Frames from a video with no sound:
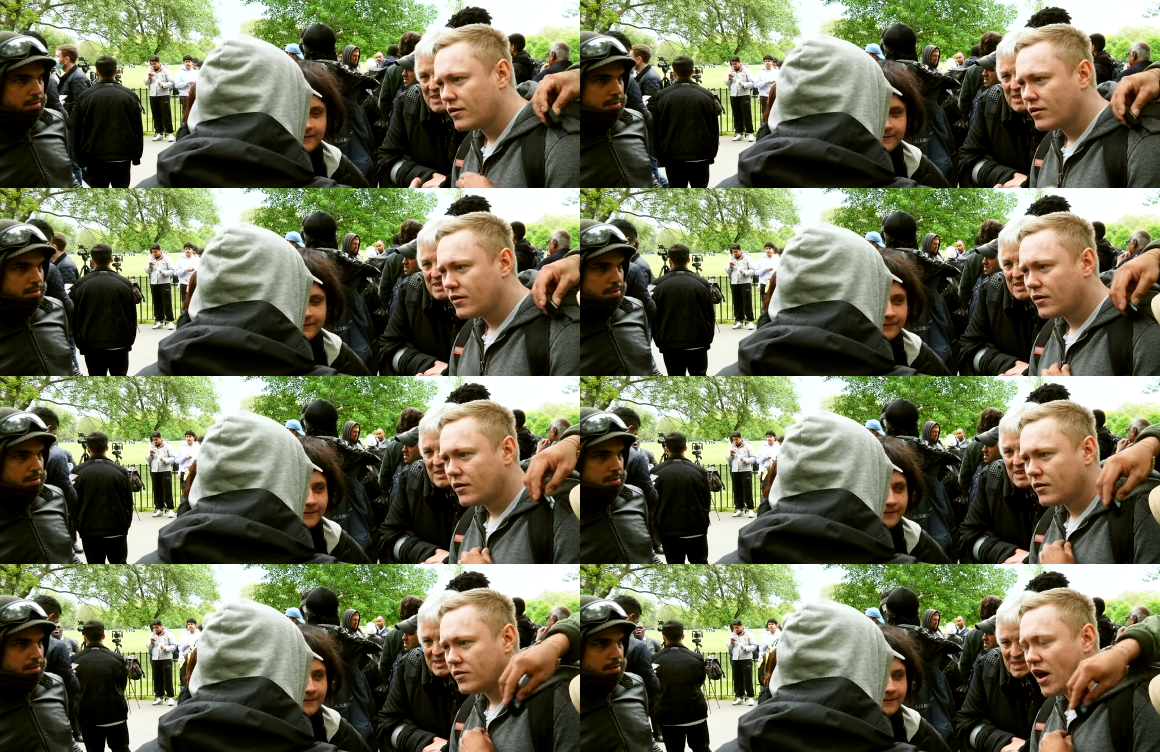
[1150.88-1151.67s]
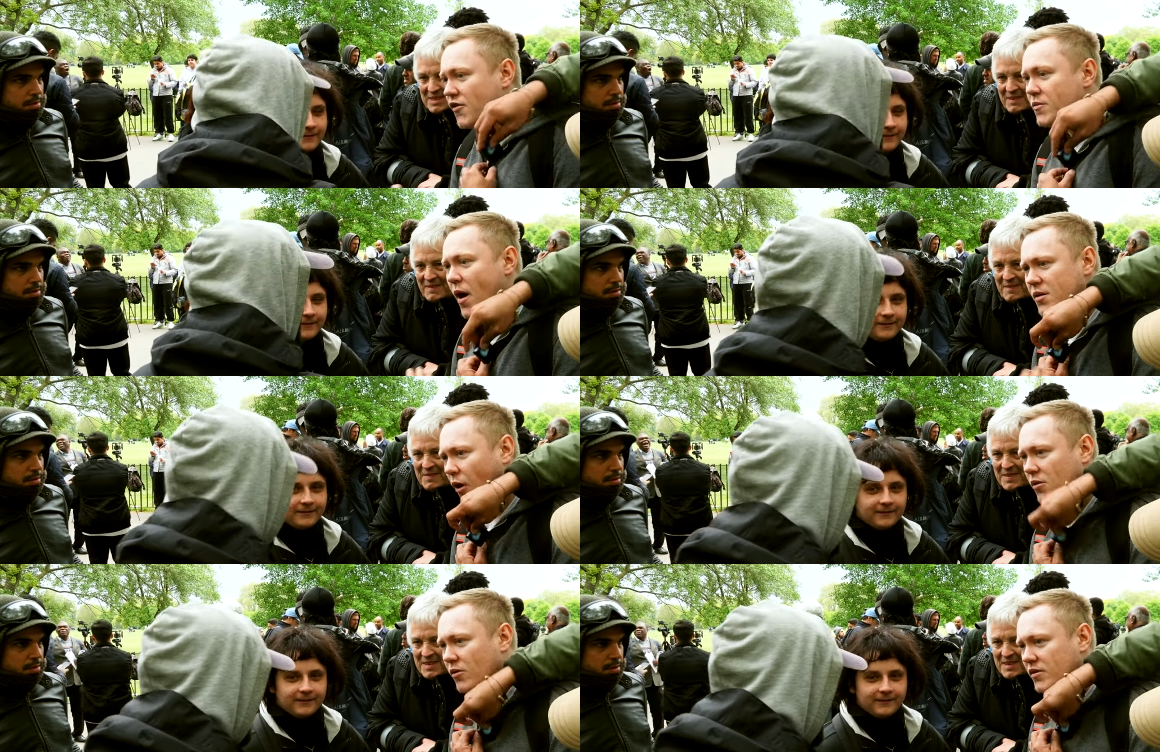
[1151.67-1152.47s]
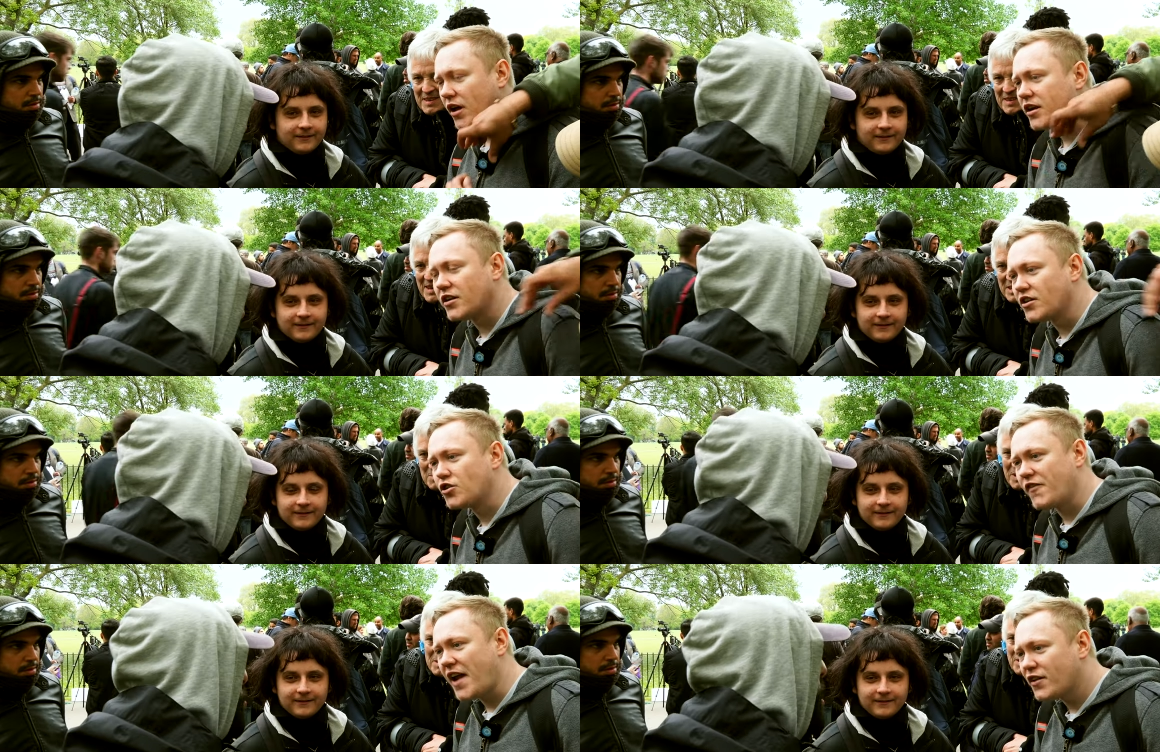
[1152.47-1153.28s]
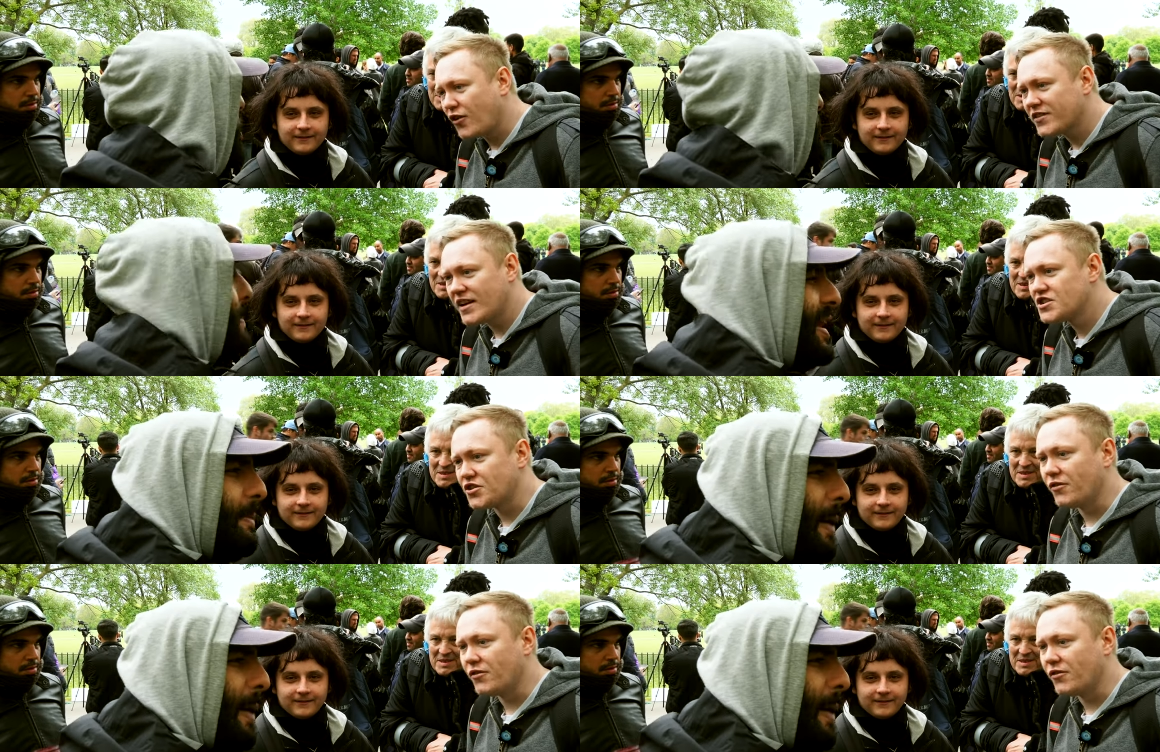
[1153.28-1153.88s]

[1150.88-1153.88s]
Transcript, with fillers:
Speaker 1: read the King James Bible? They read many Bibles. You can read any translation.